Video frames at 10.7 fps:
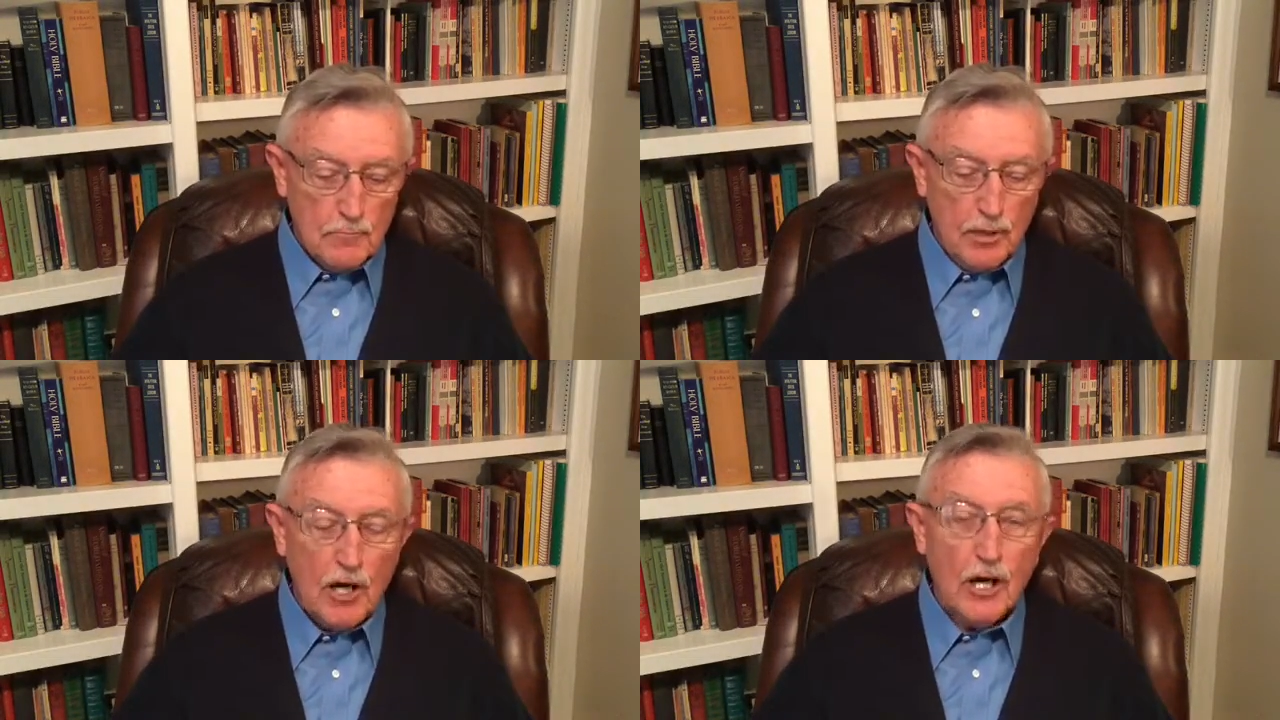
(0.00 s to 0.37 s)

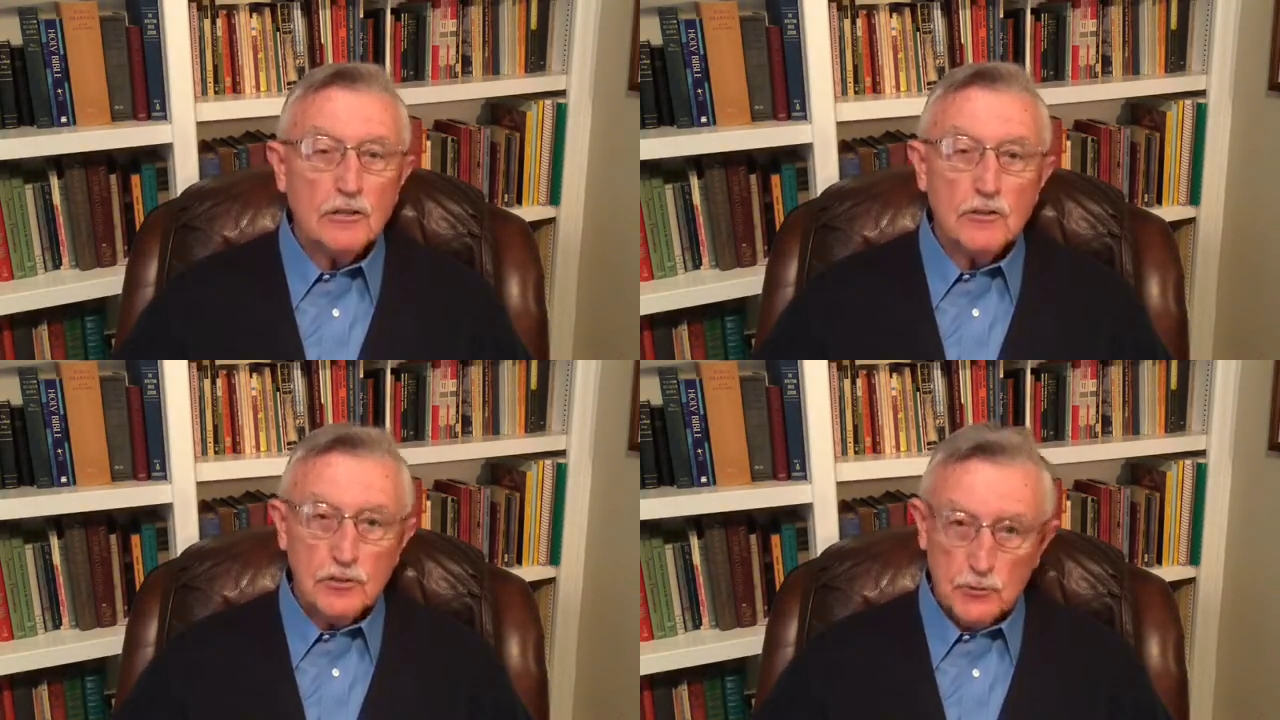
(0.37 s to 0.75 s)

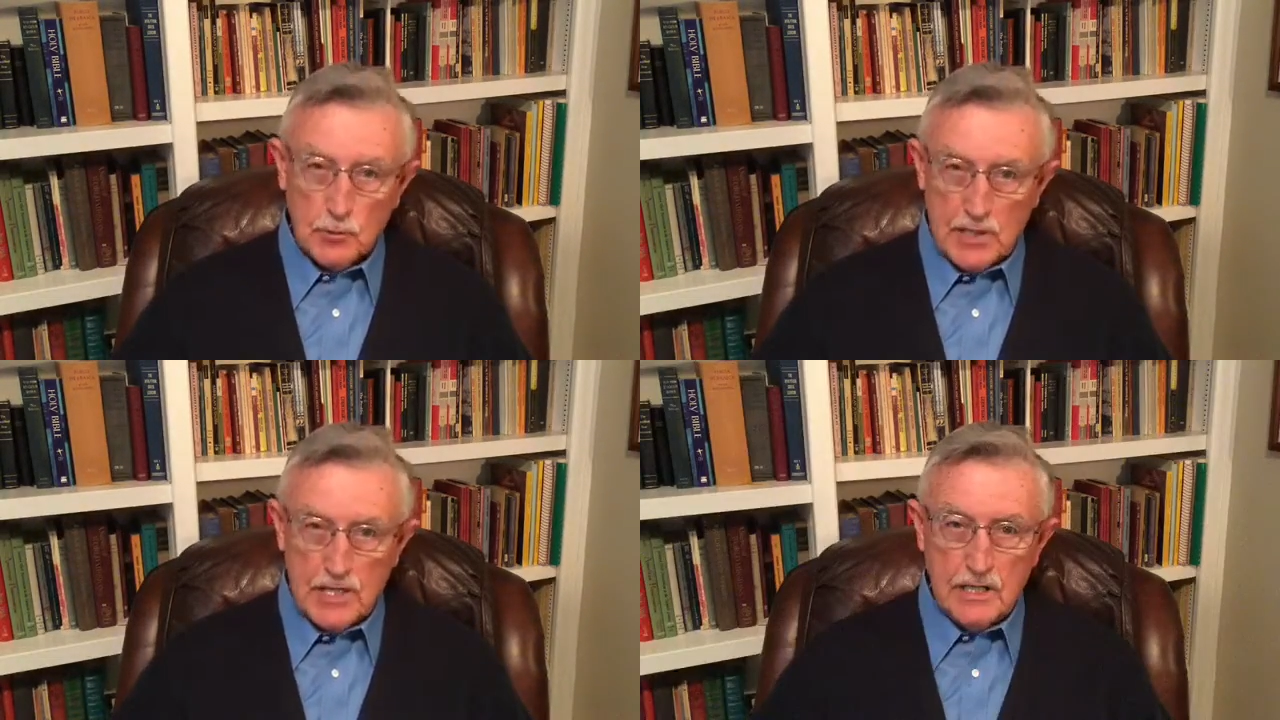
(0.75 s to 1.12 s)
part
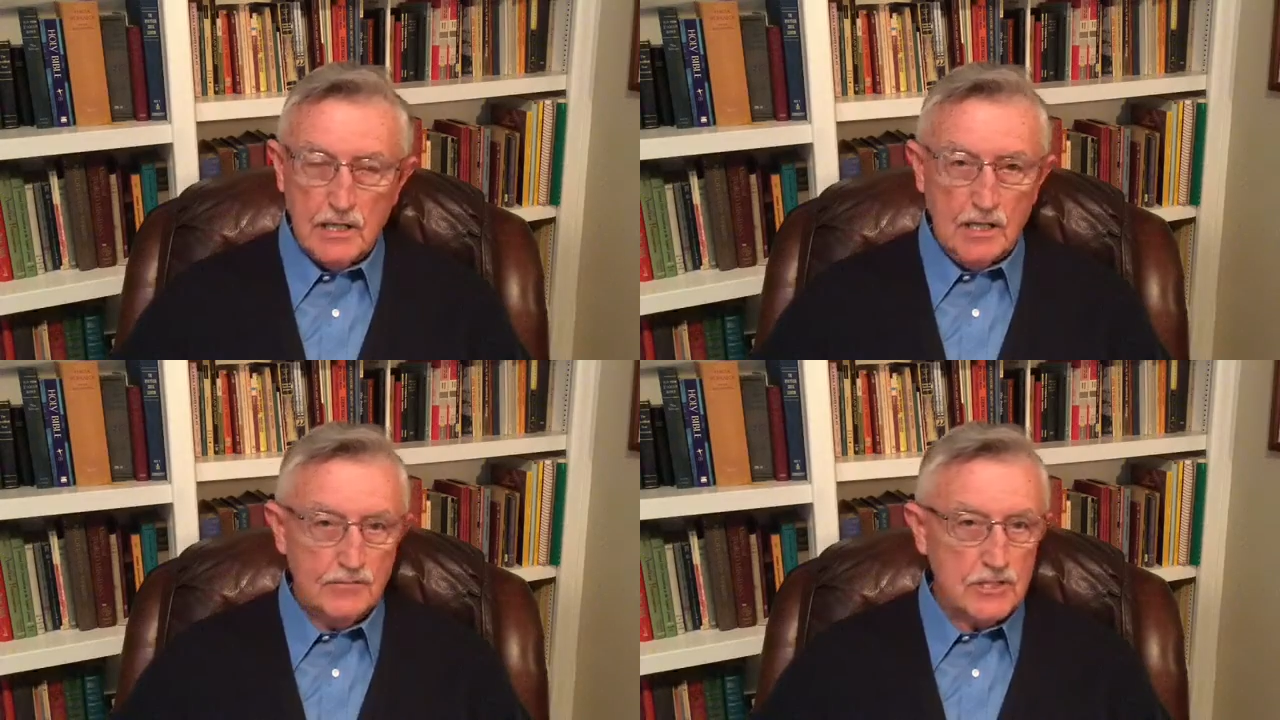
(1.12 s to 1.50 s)
three
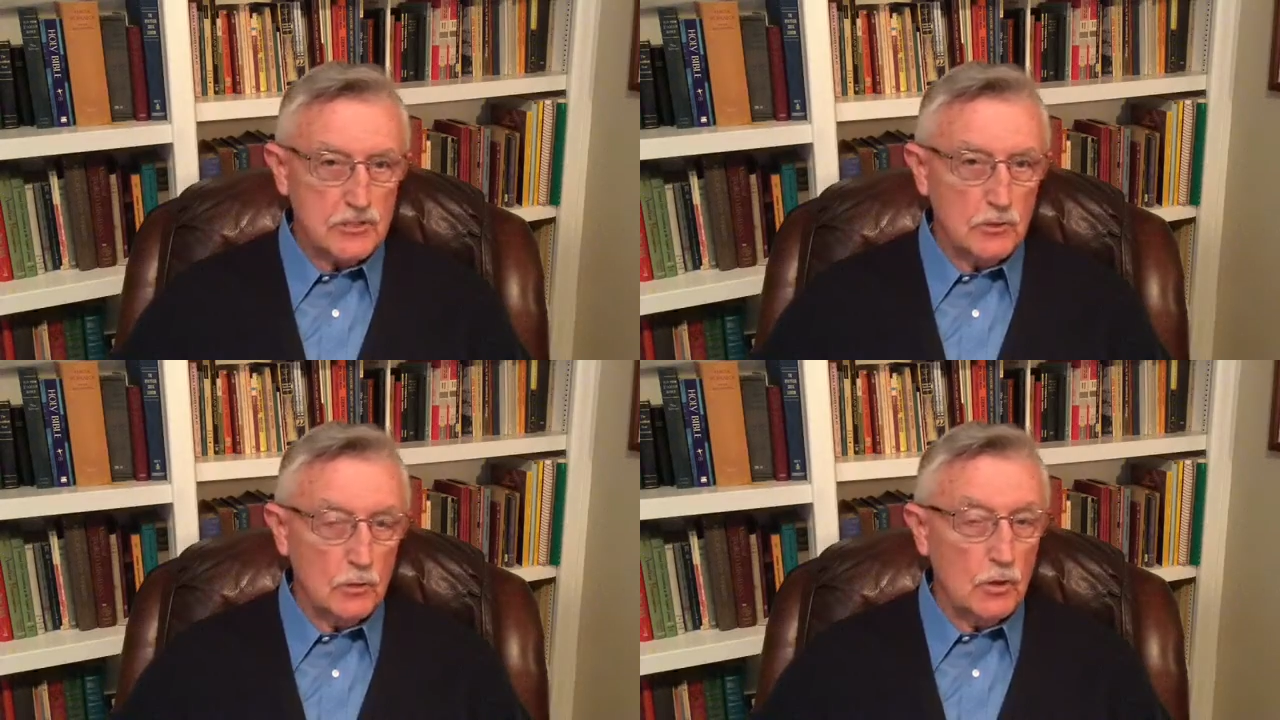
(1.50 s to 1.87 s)
of
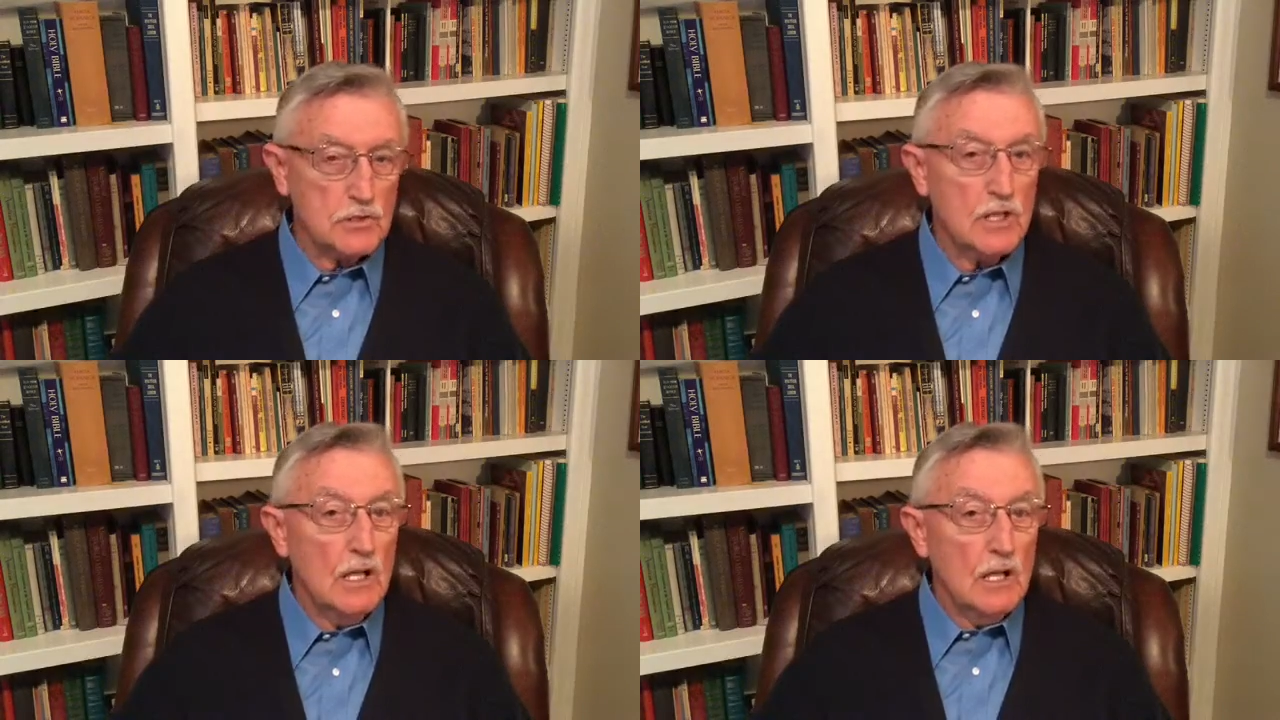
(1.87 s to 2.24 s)
this
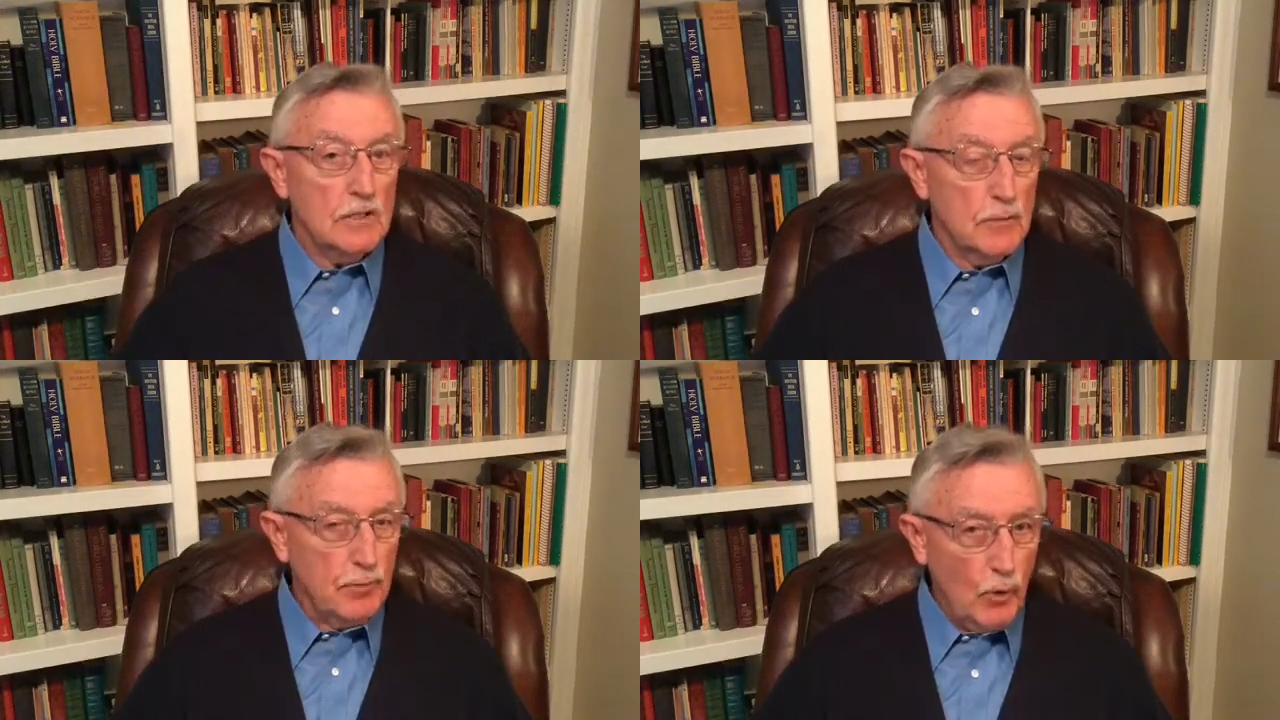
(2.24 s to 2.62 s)
course,
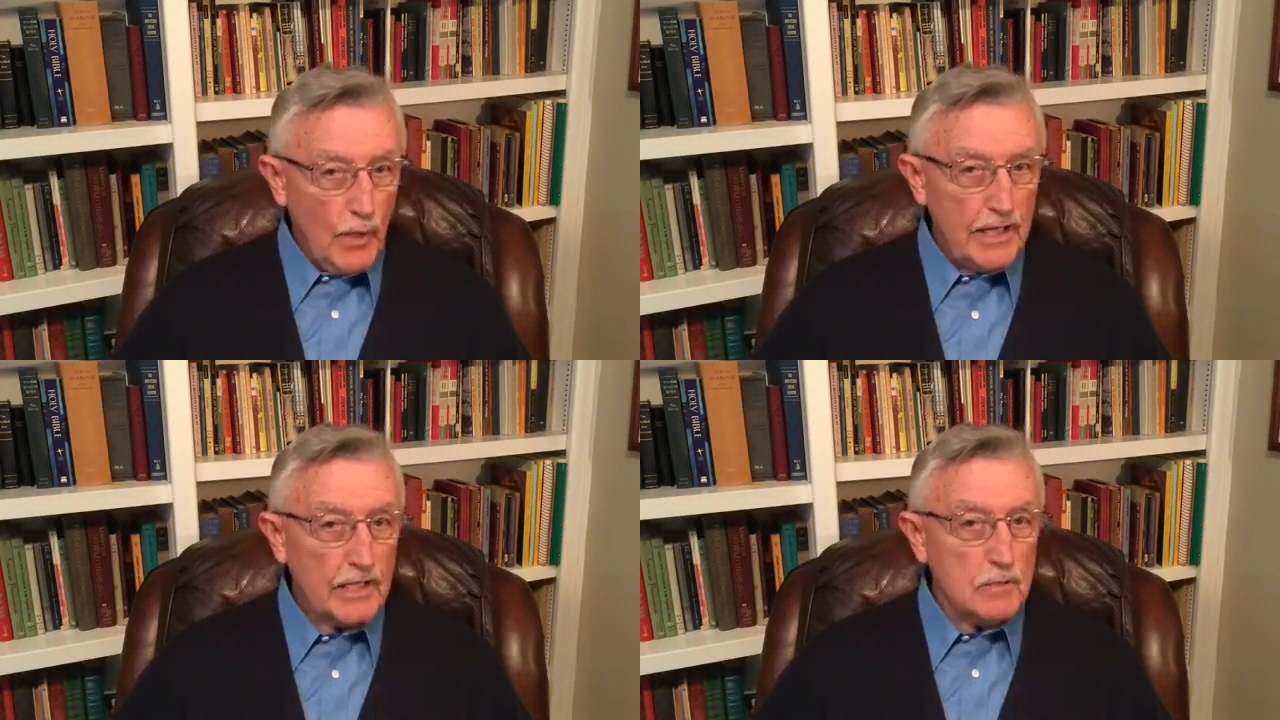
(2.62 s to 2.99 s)
the
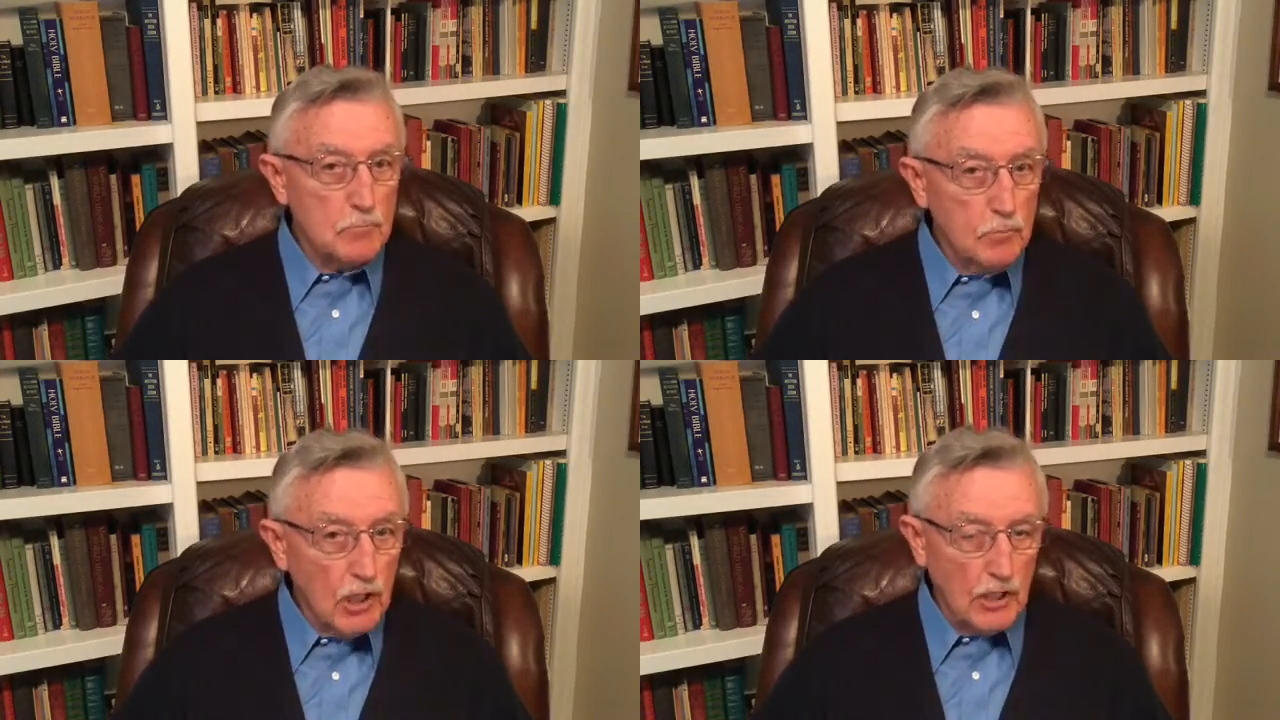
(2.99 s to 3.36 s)
poetic
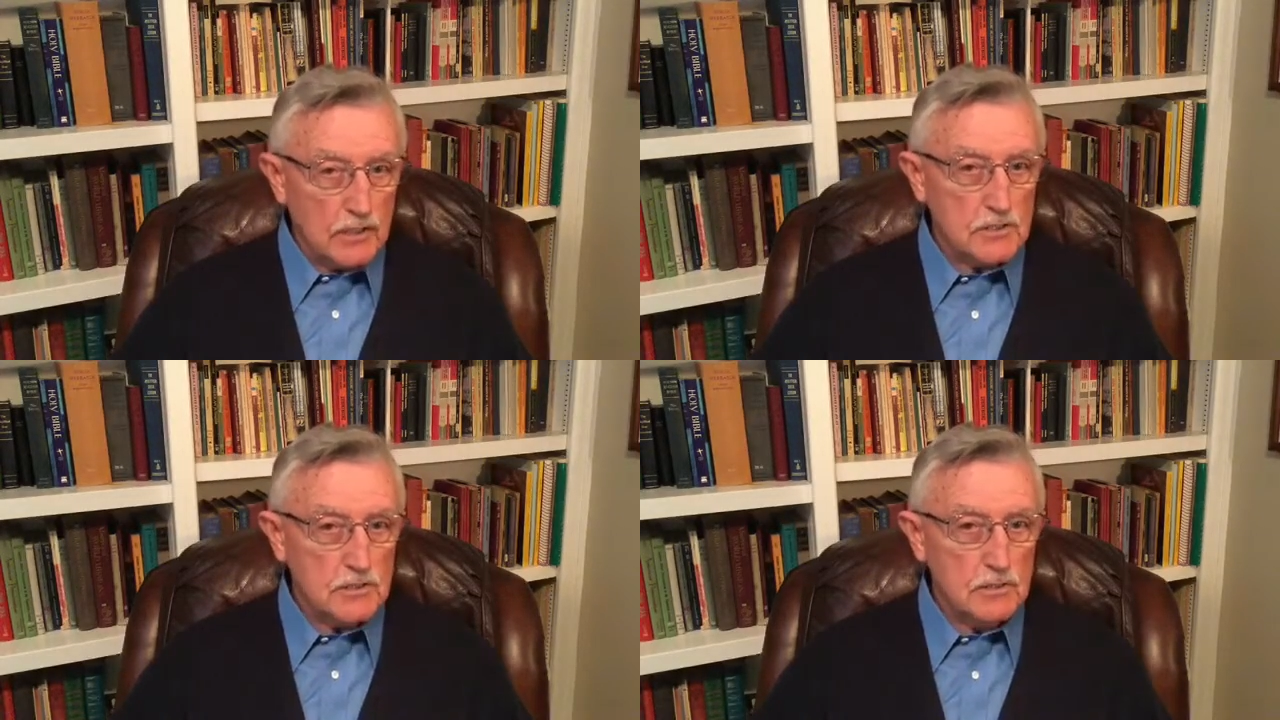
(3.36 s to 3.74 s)

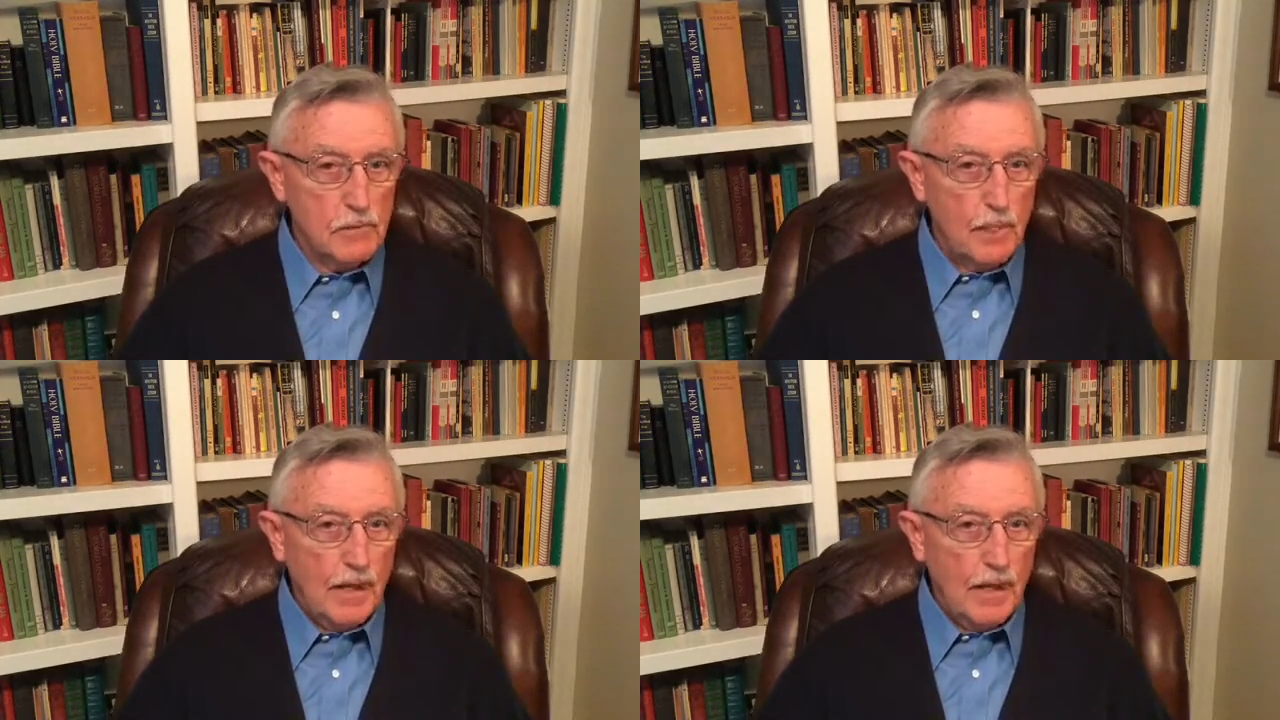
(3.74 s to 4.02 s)
books.